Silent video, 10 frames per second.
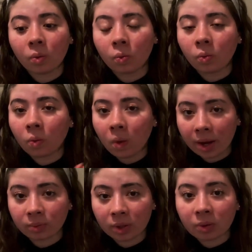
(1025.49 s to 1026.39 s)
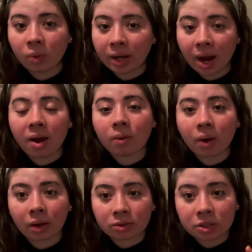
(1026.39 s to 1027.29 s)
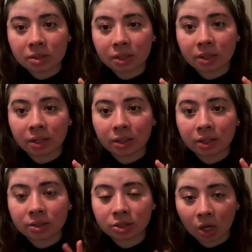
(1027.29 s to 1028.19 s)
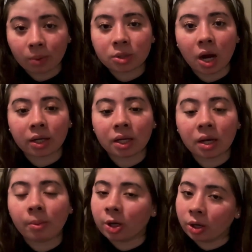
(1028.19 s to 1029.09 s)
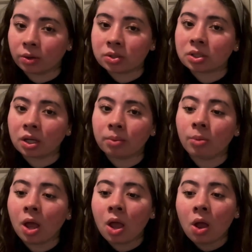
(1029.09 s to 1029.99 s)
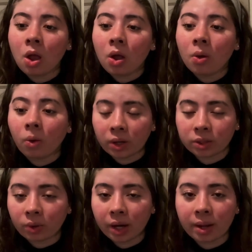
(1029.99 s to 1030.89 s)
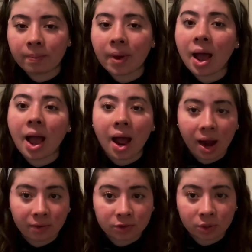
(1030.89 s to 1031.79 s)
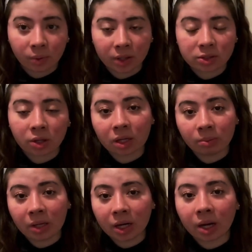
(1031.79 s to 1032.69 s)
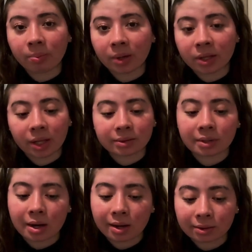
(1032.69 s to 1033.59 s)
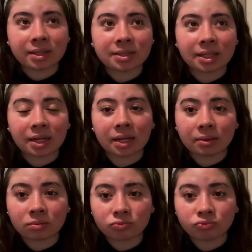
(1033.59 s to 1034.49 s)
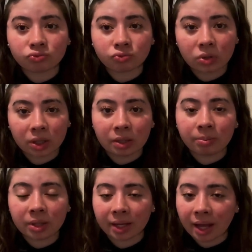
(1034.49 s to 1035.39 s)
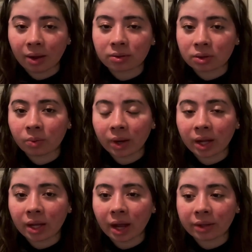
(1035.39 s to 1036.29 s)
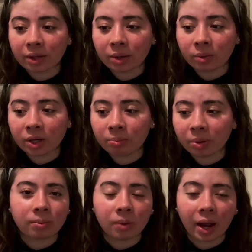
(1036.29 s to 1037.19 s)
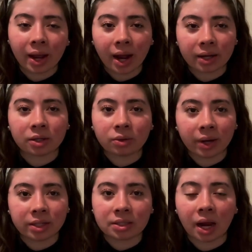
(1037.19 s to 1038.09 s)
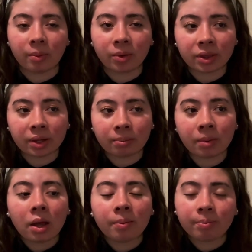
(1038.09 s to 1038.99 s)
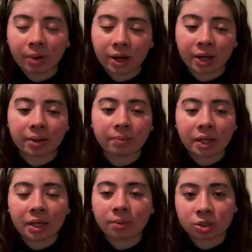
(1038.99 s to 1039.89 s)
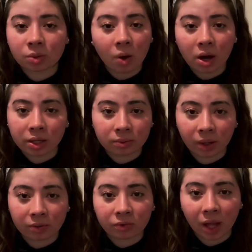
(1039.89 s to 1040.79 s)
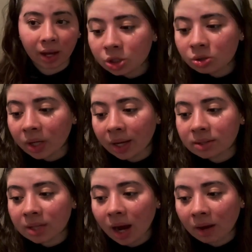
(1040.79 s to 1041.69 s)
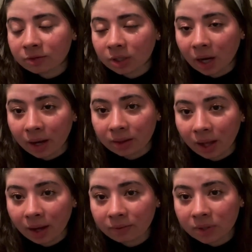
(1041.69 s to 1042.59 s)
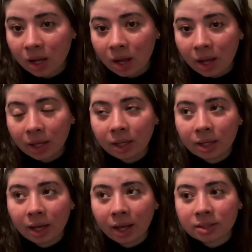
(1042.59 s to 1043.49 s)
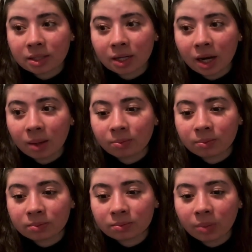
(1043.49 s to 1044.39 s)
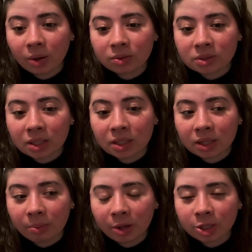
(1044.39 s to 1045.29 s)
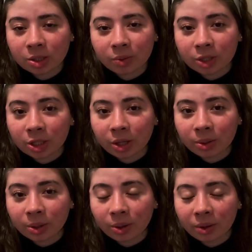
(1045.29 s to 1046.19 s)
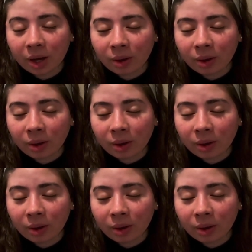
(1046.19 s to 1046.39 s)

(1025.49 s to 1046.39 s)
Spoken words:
when we went out. I was just gonna stop talking to him or ghost him or ignore him afterwards. So I would meet up, and then it didn't really play out the way I thought it would. I had a great time with him, but he was a walking red flag. 2 days after I left, he ended up posting a picture with another girl, and I